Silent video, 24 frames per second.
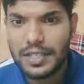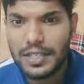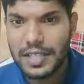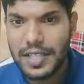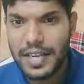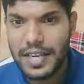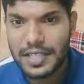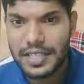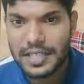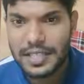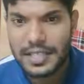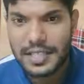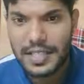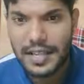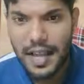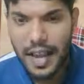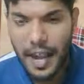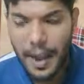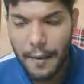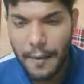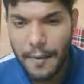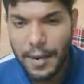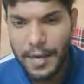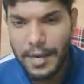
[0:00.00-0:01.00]
threads
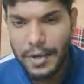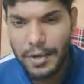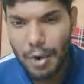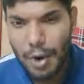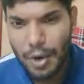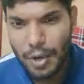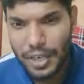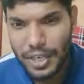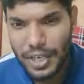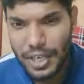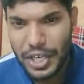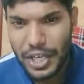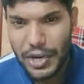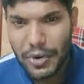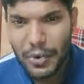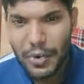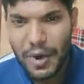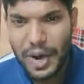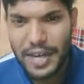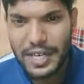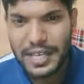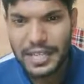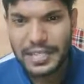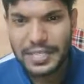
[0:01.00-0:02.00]
having not
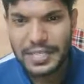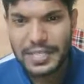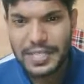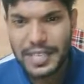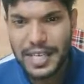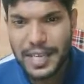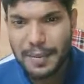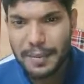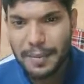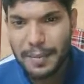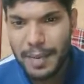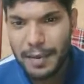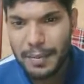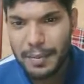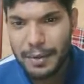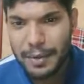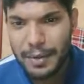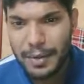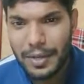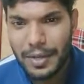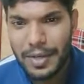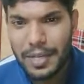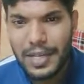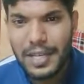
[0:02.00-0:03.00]
required the same
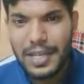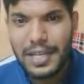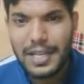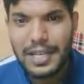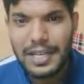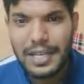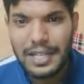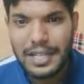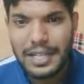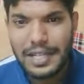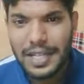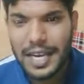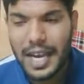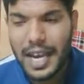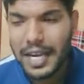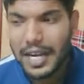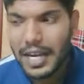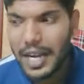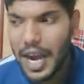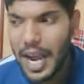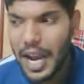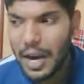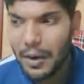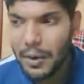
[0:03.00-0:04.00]
memory. It
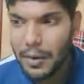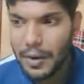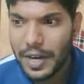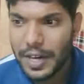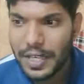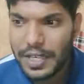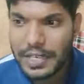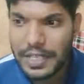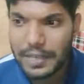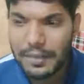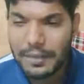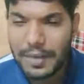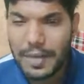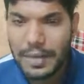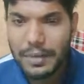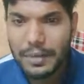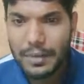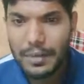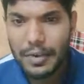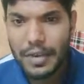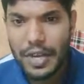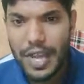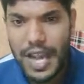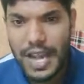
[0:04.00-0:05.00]
can allocate the
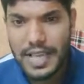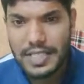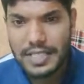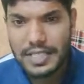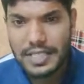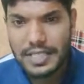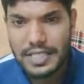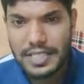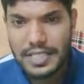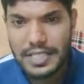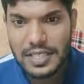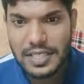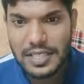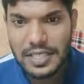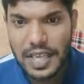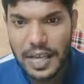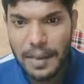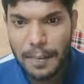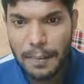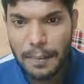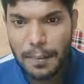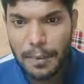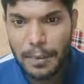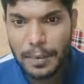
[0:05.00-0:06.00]
memory as in the
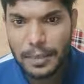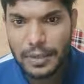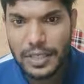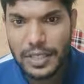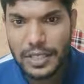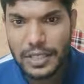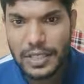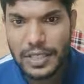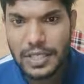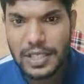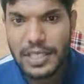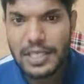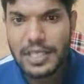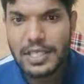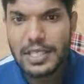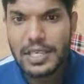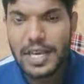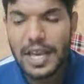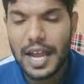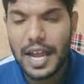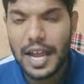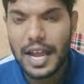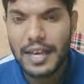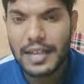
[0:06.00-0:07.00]
same process.
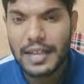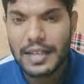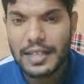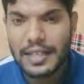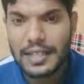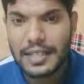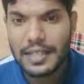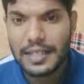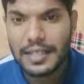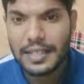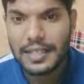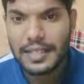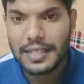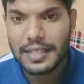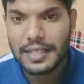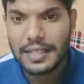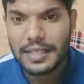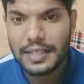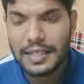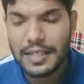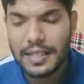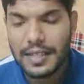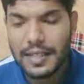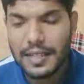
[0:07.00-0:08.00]
And
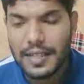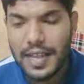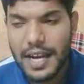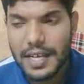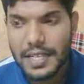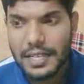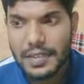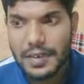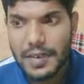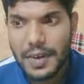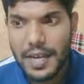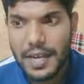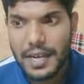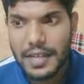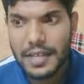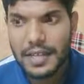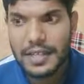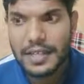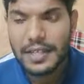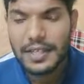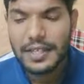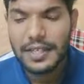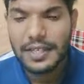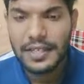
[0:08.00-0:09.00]
that's why
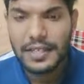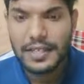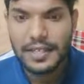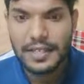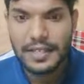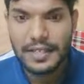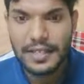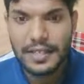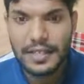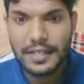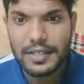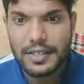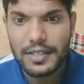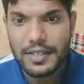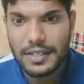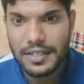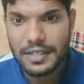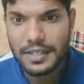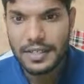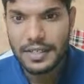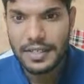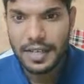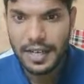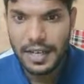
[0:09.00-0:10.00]

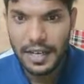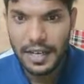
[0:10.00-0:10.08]
in